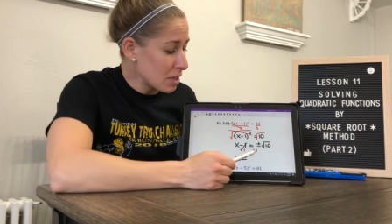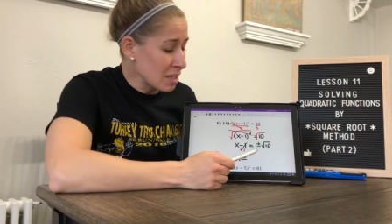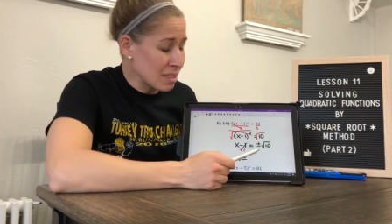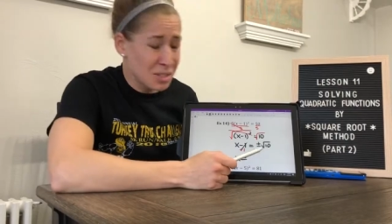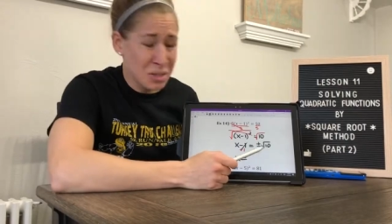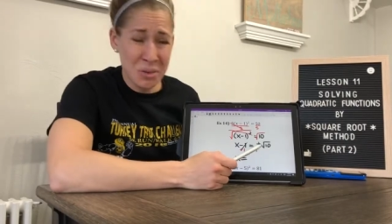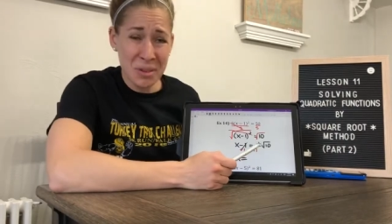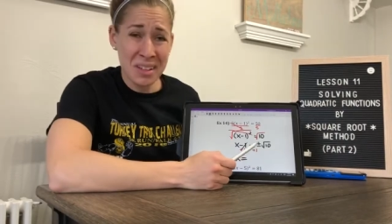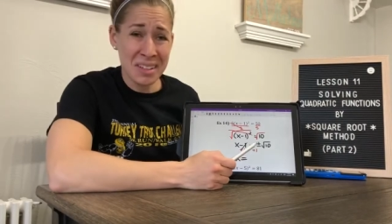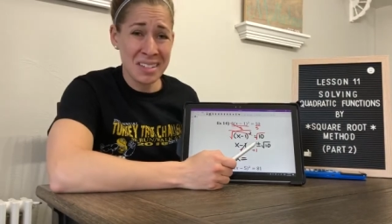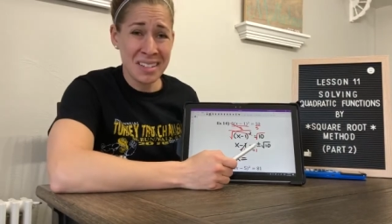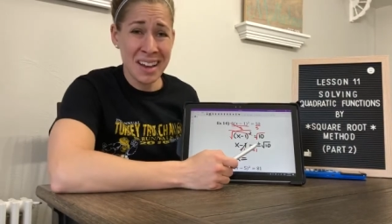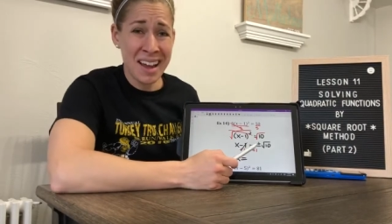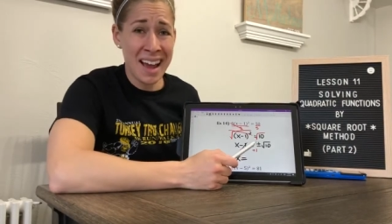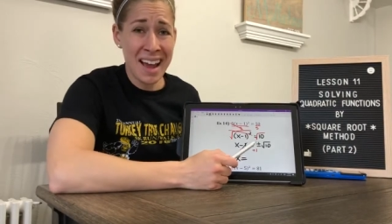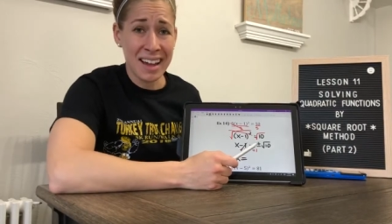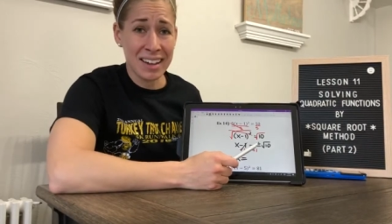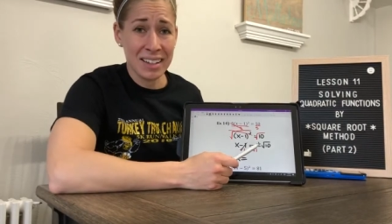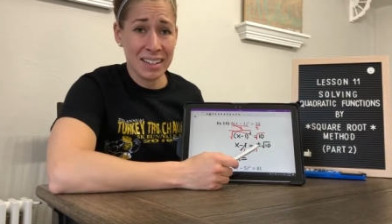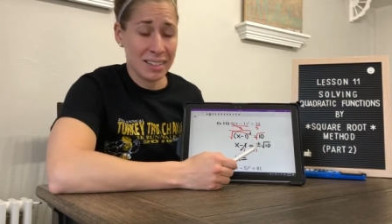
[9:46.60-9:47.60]
So it's
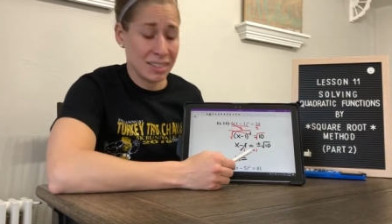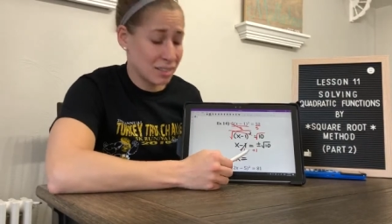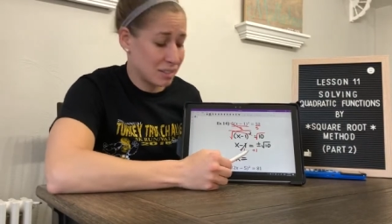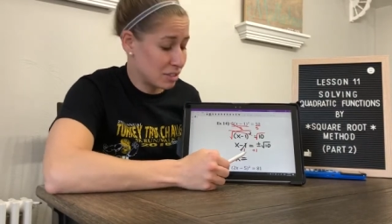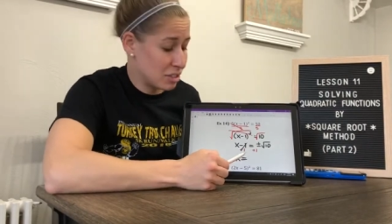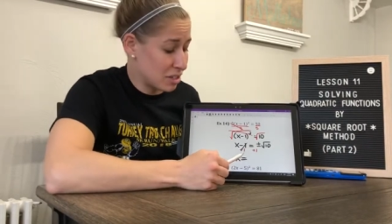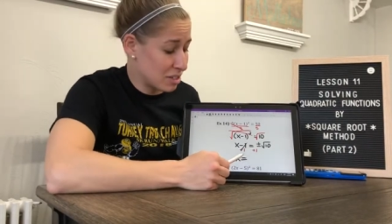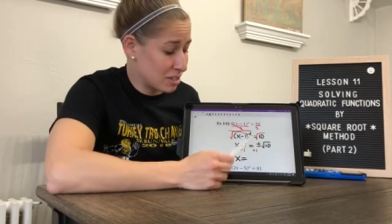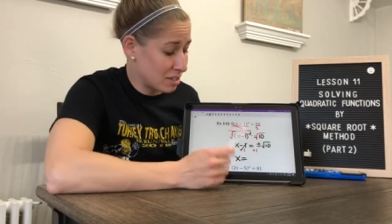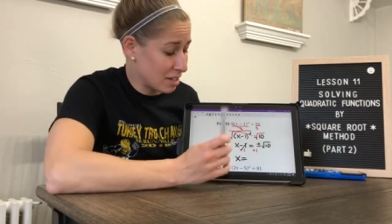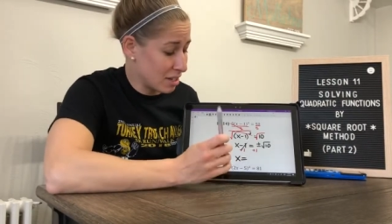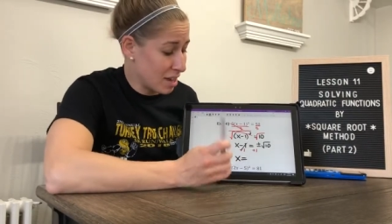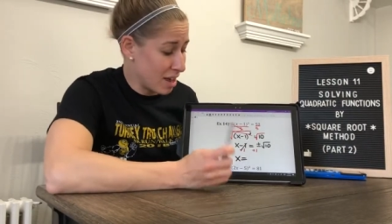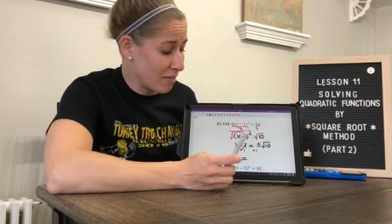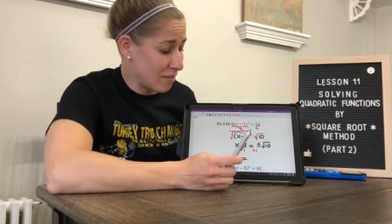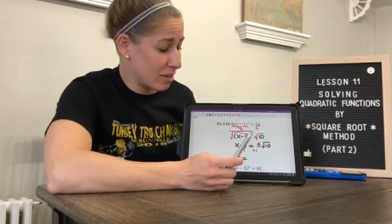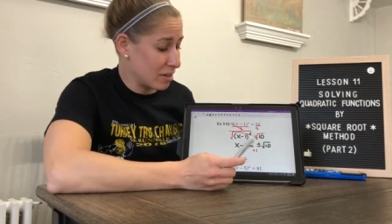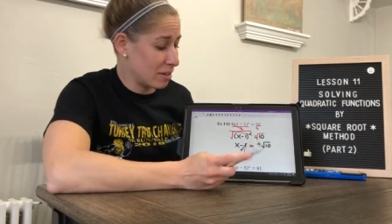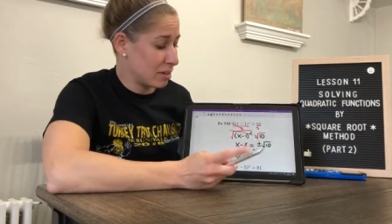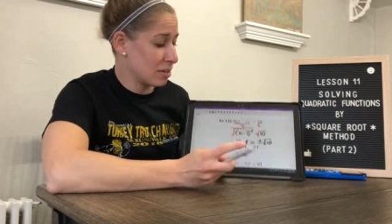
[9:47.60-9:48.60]
not just
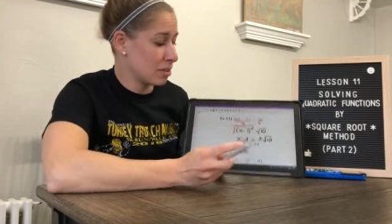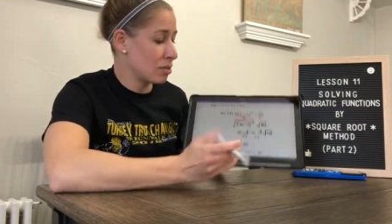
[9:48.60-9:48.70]
11.